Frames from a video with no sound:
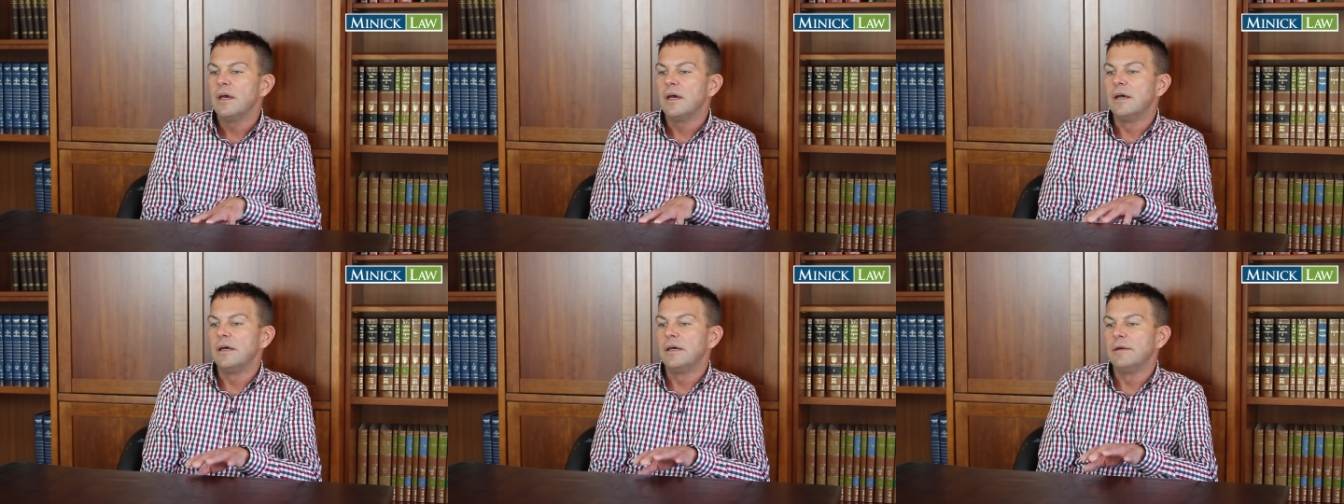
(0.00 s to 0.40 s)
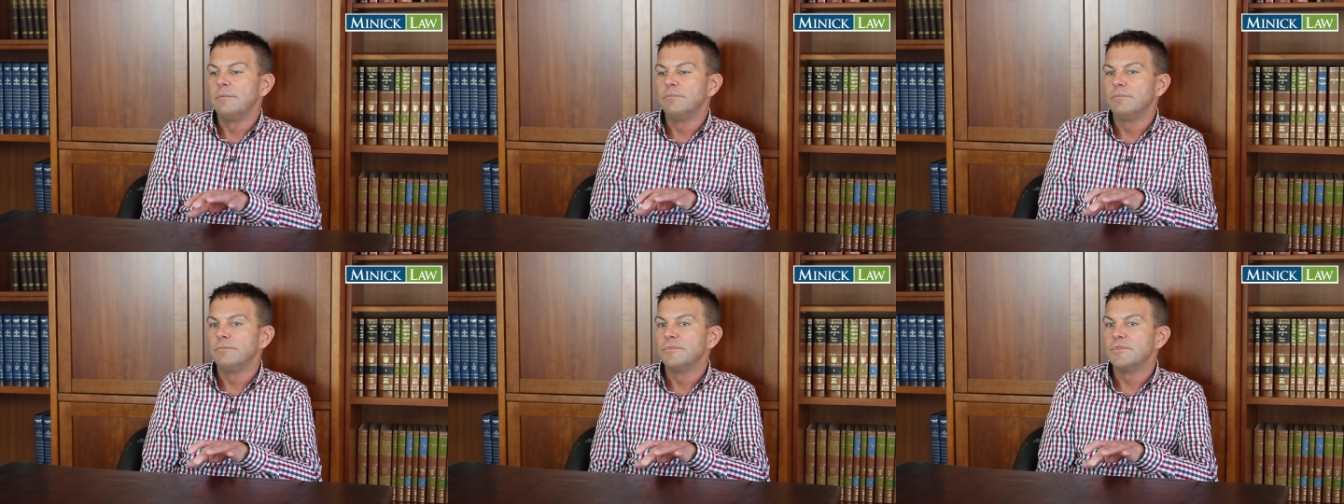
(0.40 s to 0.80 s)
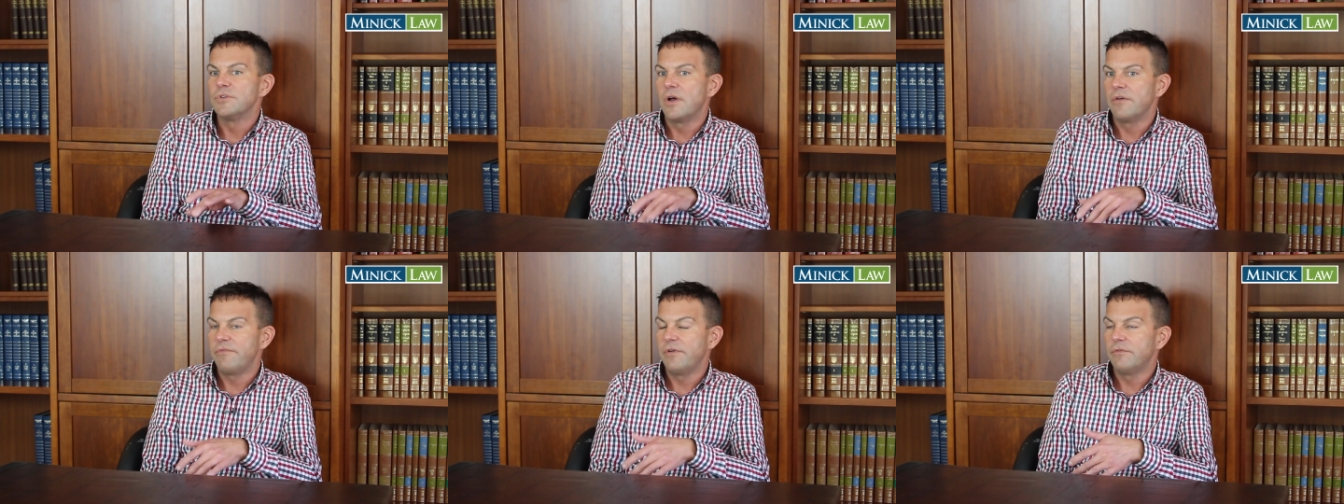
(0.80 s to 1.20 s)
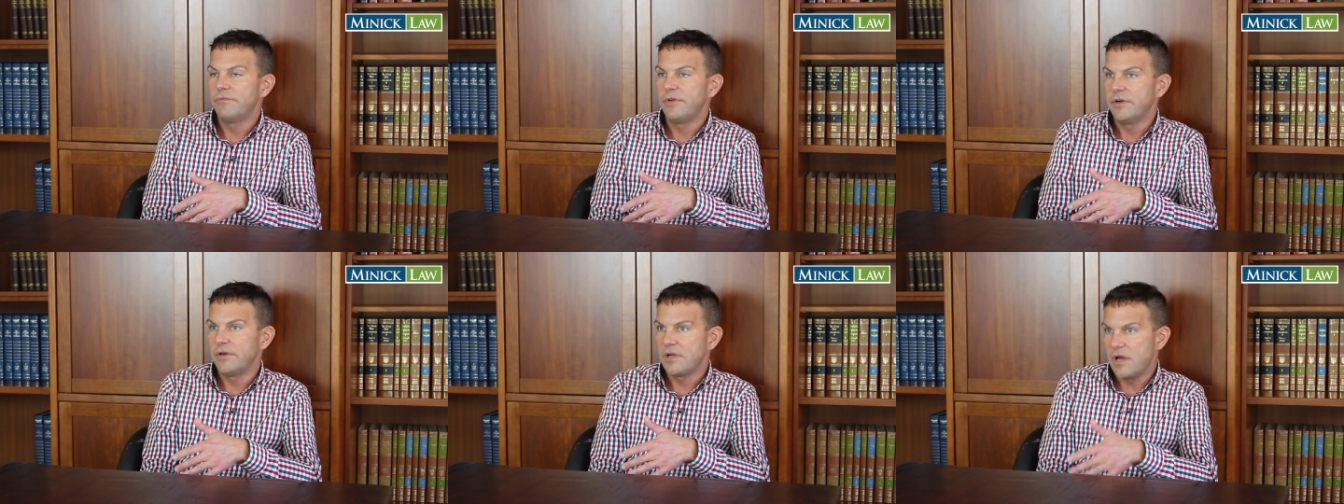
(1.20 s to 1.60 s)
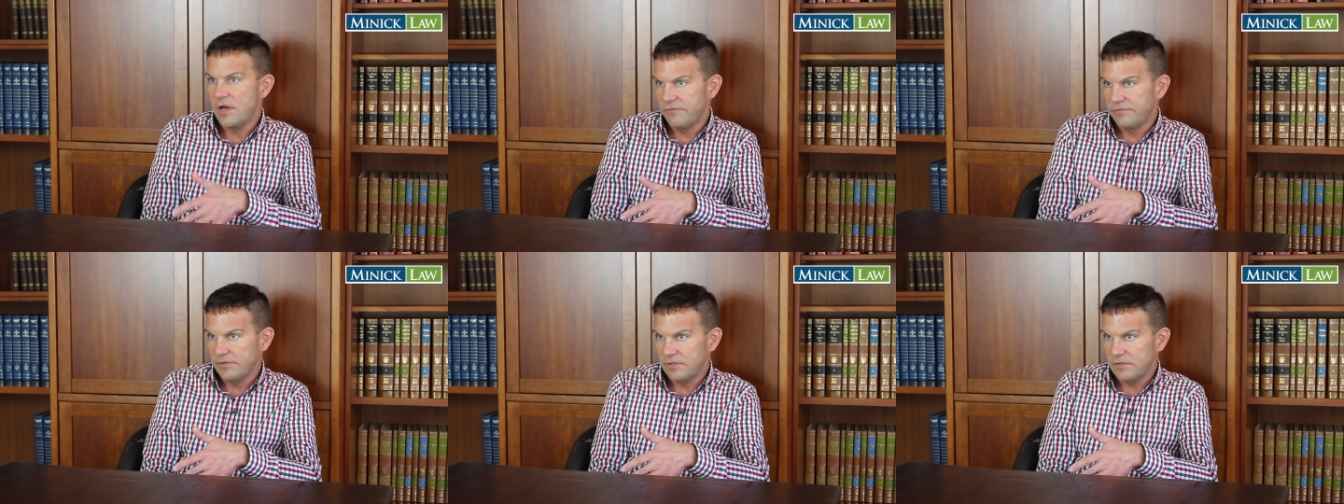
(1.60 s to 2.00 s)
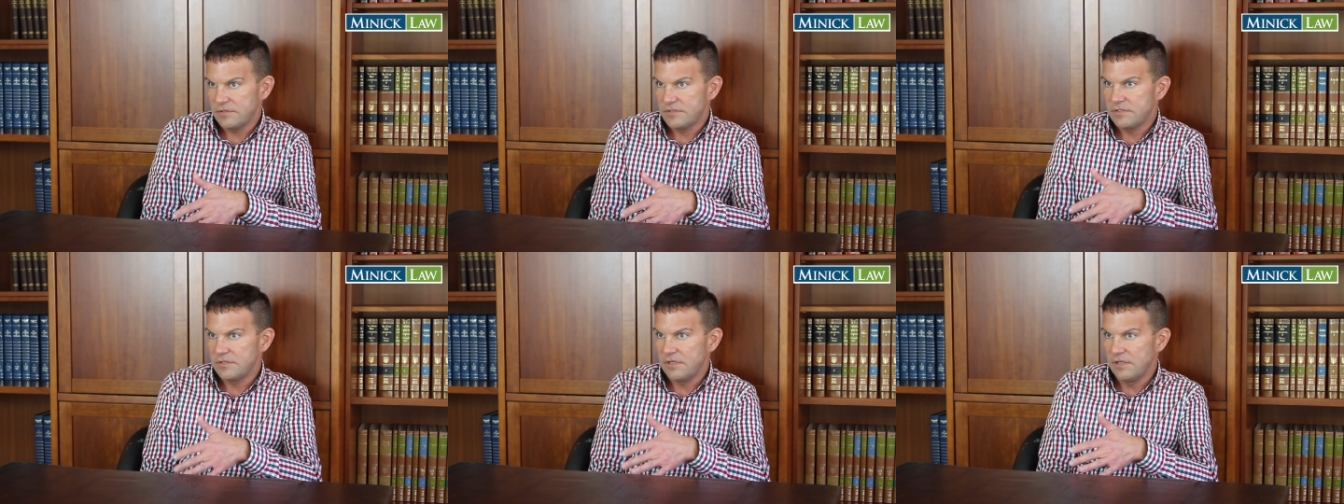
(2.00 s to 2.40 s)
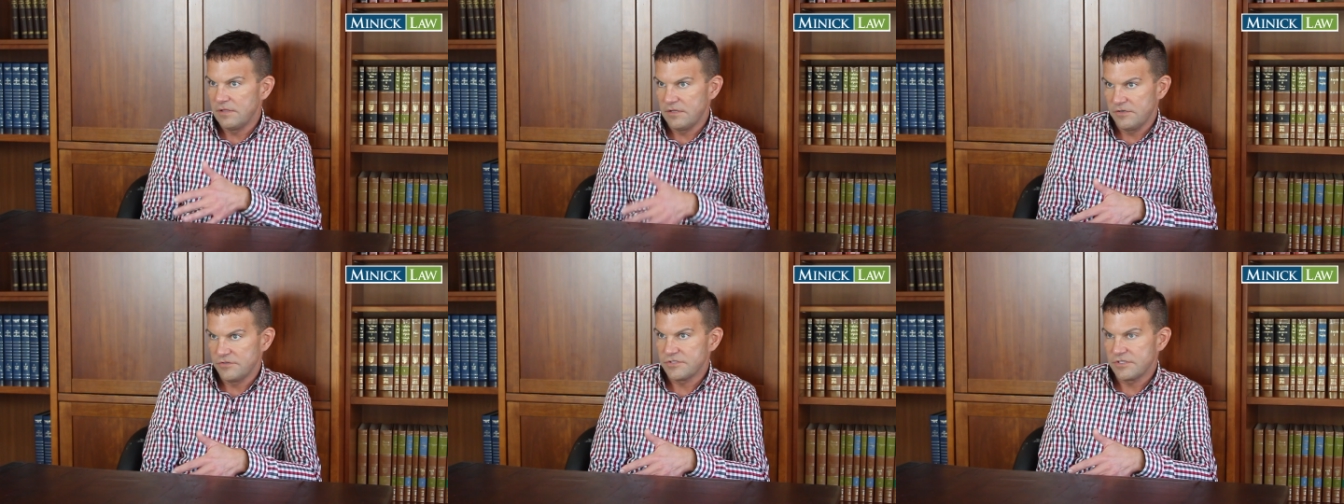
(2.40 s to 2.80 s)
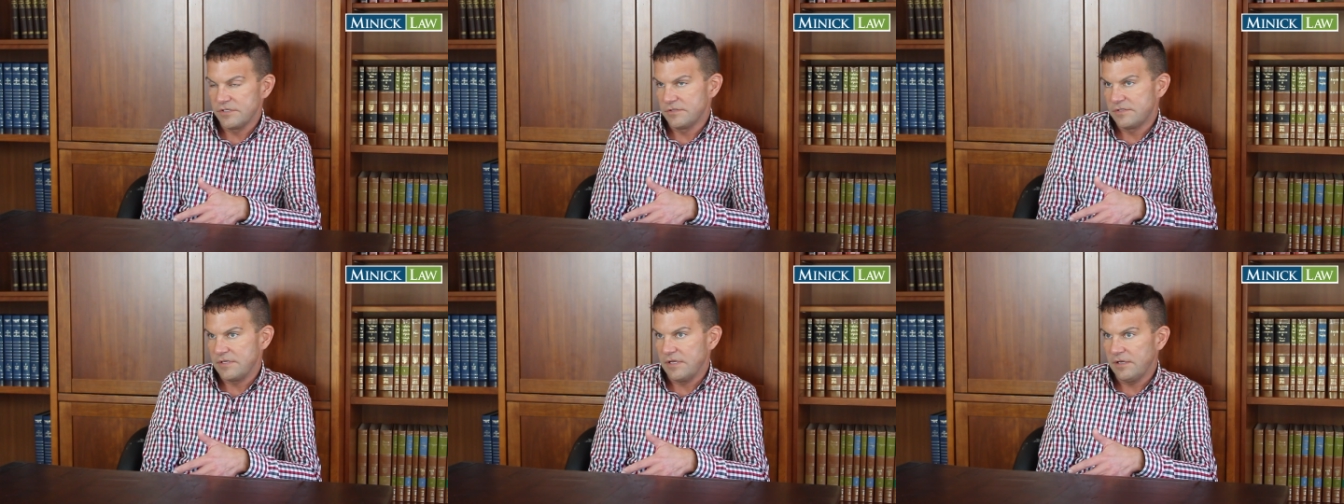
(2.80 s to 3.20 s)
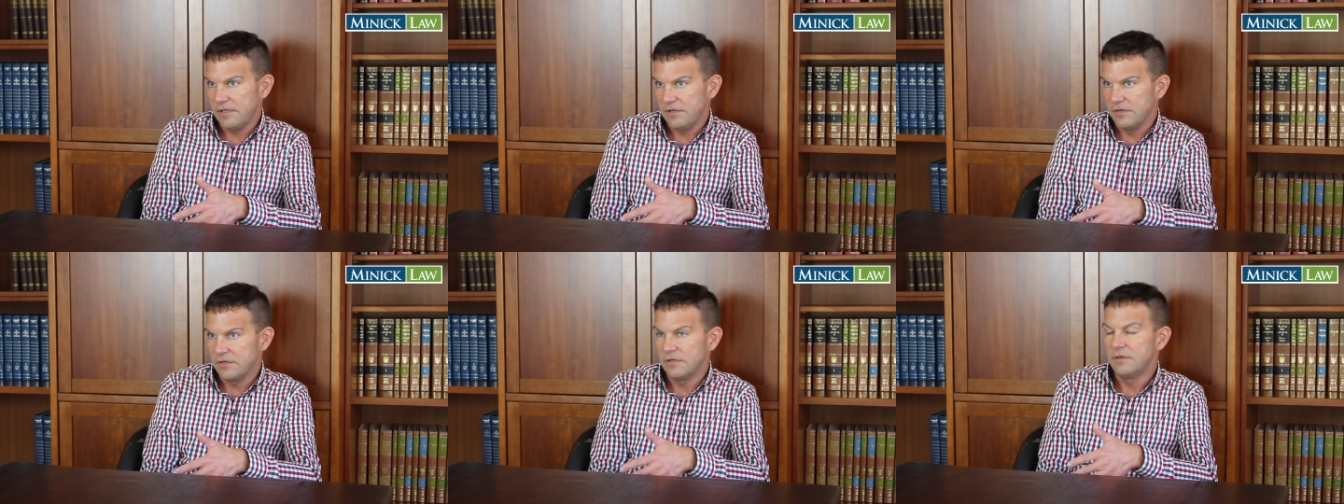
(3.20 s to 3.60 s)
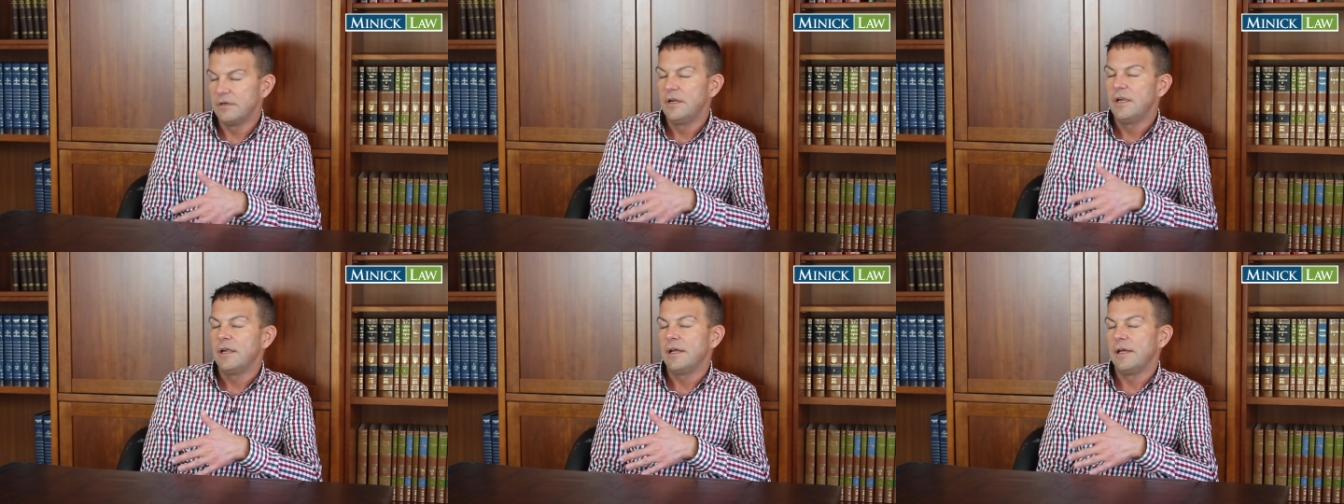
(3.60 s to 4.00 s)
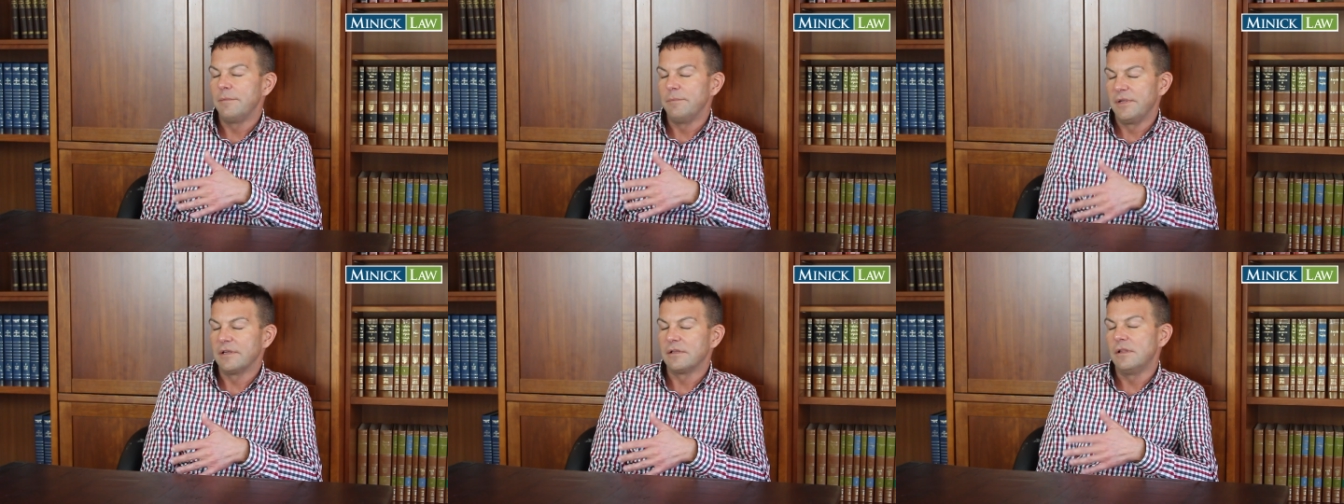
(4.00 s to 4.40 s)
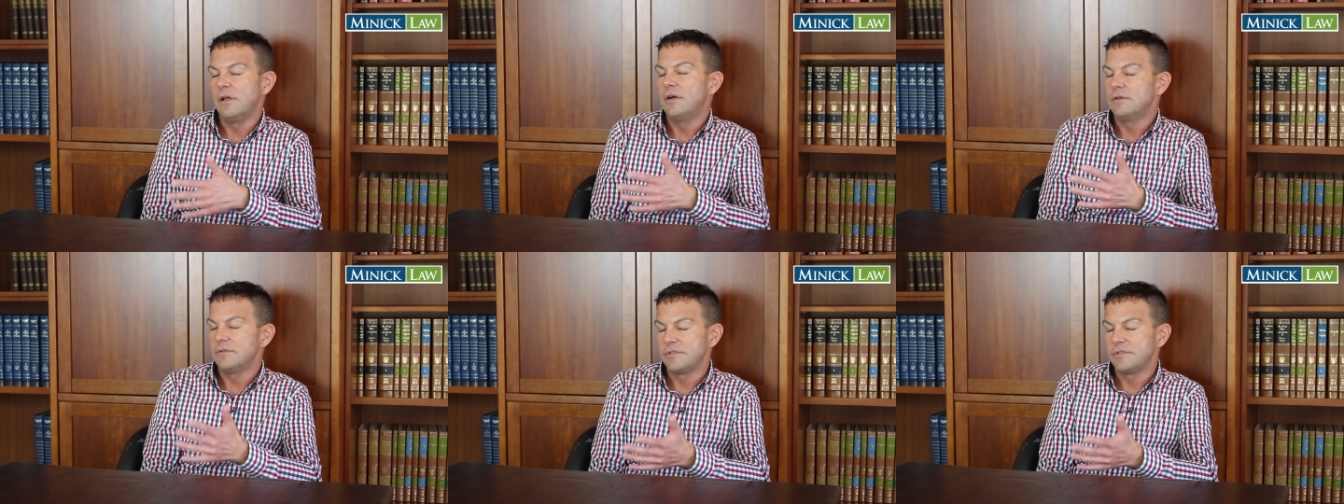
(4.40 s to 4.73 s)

Um, so I felt very confident in their skill set here at Minick Law.